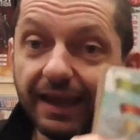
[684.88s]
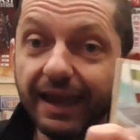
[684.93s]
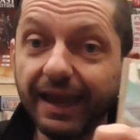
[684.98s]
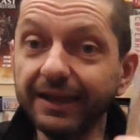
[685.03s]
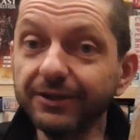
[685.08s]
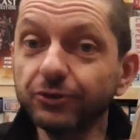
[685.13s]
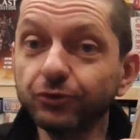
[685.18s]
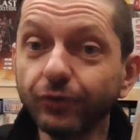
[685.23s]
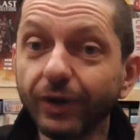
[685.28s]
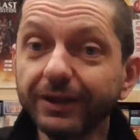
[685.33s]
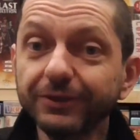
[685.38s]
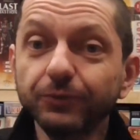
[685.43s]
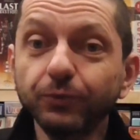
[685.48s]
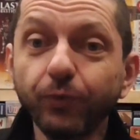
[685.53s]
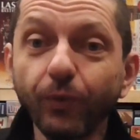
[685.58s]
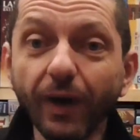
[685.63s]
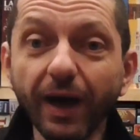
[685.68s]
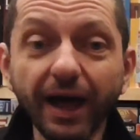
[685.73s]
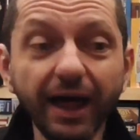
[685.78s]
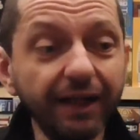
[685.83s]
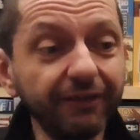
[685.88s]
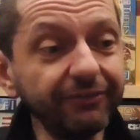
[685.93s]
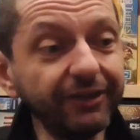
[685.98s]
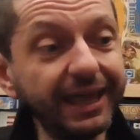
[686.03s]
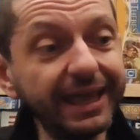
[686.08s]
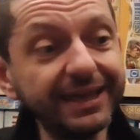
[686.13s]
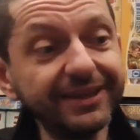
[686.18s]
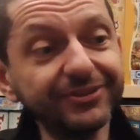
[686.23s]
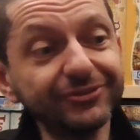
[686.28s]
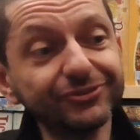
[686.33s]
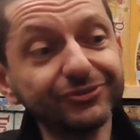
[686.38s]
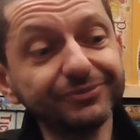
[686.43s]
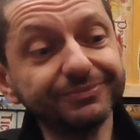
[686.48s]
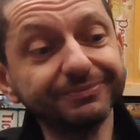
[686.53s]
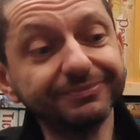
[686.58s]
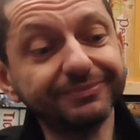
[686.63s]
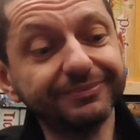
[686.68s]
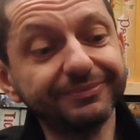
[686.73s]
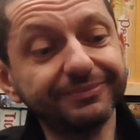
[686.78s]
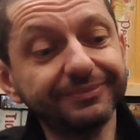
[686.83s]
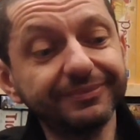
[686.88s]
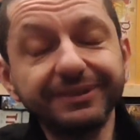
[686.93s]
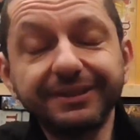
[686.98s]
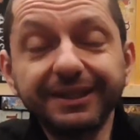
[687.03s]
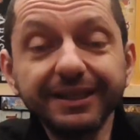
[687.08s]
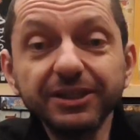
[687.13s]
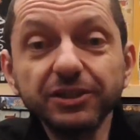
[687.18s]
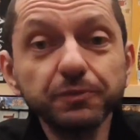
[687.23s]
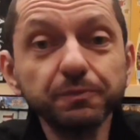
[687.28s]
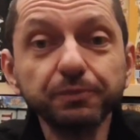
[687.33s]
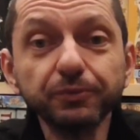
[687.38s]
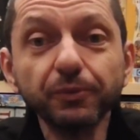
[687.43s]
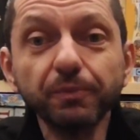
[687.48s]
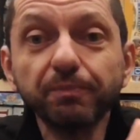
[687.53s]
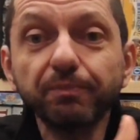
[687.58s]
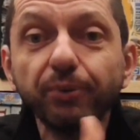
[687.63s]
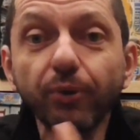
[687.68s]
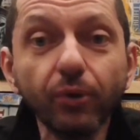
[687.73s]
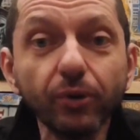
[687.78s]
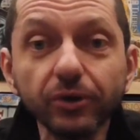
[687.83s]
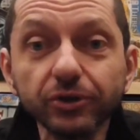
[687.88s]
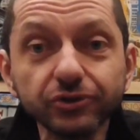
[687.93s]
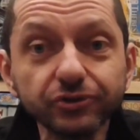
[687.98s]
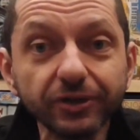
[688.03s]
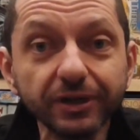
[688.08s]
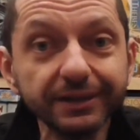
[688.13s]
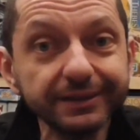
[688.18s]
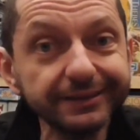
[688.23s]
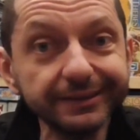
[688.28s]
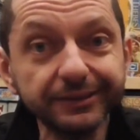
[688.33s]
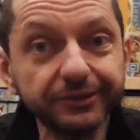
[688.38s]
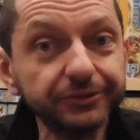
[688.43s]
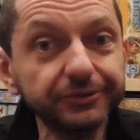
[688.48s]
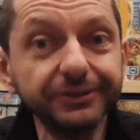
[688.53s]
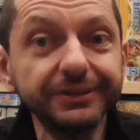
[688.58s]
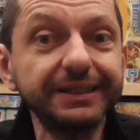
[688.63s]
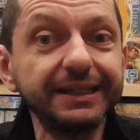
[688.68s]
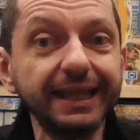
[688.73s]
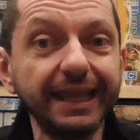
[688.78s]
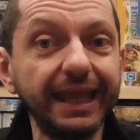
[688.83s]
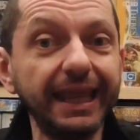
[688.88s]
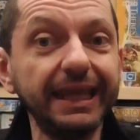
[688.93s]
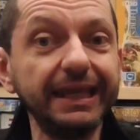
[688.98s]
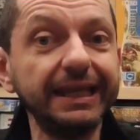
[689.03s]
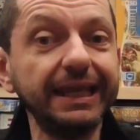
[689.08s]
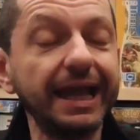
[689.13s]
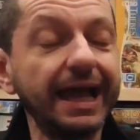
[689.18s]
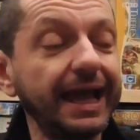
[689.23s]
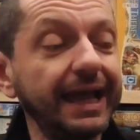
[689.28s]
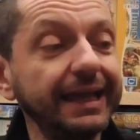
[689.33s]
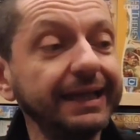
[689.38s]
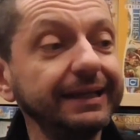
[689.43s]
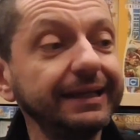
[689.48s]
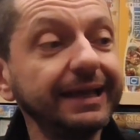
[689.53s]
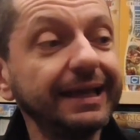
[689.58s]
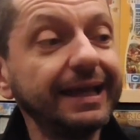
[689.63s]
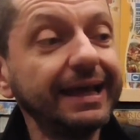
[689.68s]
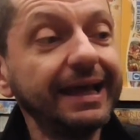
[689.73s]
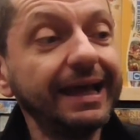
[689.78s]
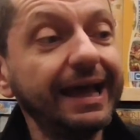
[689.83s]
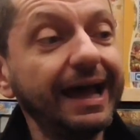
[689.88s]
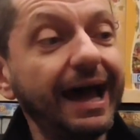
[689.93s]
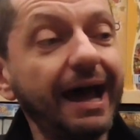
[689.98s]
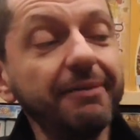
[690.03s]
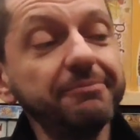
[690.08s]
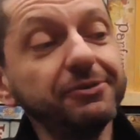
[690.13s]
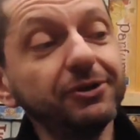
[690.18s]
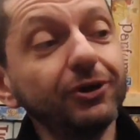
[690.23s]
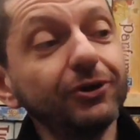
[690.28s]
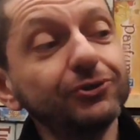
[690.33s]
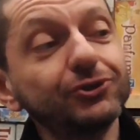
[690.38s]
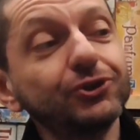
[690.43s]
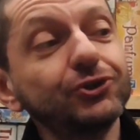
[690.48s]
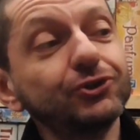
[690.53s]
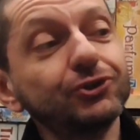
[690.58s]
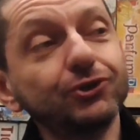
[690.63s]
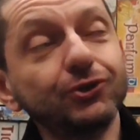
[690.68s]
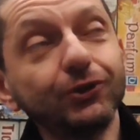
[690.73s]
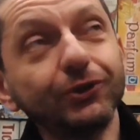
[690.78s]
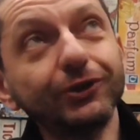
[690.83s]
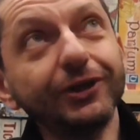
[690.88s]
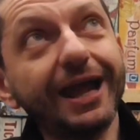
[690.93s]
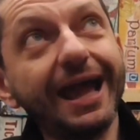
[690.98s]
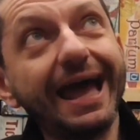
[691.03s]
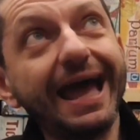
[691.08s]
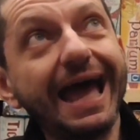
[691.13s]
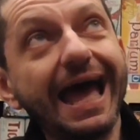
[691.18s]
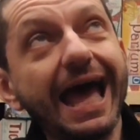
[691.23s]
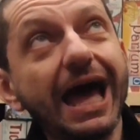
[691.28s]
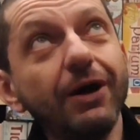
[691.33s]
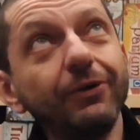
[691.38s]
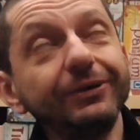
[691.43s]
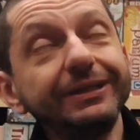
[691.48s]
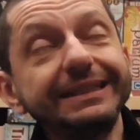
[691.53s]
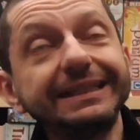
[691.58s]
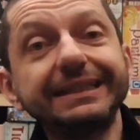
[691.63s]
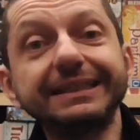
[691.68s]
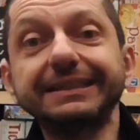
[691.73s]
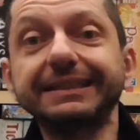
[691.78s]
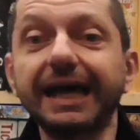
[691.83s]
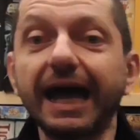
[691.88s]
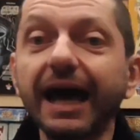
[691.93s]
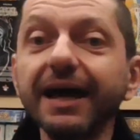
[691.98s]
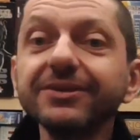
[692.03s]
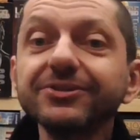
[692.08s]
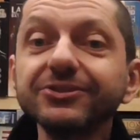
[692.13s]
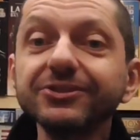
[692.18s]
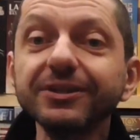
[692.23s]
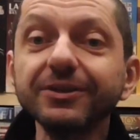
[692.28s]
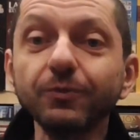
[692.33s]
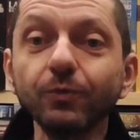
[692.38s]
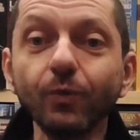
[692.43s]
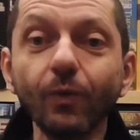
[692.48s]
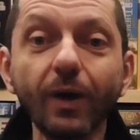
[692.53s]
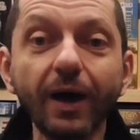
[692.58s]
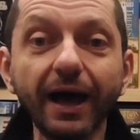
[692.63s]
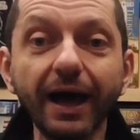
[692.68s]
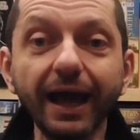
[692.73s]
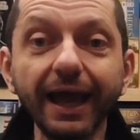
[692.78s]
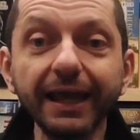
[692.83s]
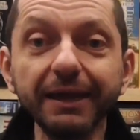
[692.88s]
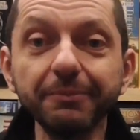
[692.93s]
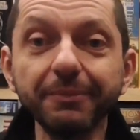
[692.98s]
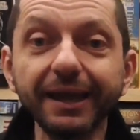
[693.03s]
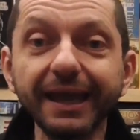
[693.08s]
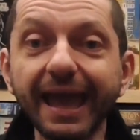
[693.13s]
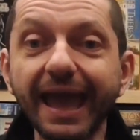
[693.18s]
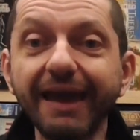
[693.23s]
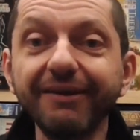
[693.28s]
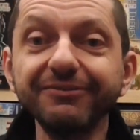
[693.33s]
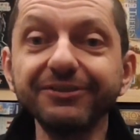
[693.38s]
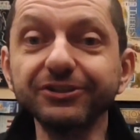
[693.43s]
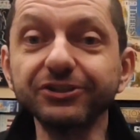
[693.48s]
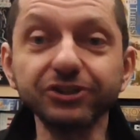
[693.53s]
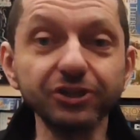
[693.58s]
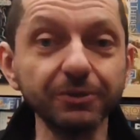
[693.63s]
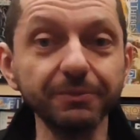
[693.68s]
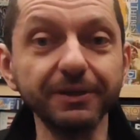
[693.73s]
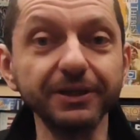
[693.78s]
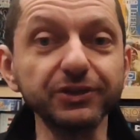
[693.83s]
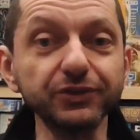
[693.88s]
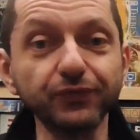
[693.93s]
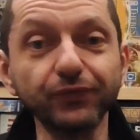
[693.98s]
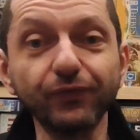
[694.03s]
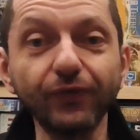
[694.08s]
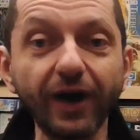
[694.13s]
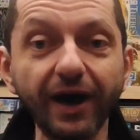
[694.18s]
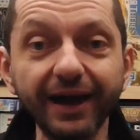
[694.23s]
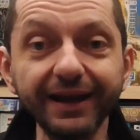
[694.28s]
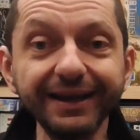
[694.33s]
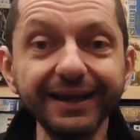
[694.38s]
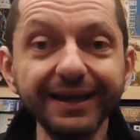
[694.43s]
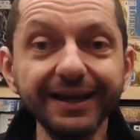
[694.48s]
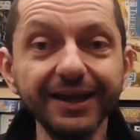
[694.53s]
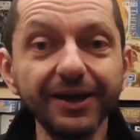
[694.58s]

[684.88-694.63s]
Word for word: and Trek 12 is disproportionately entertaining. I, I'm not sure how it does it? Why am I having so much fun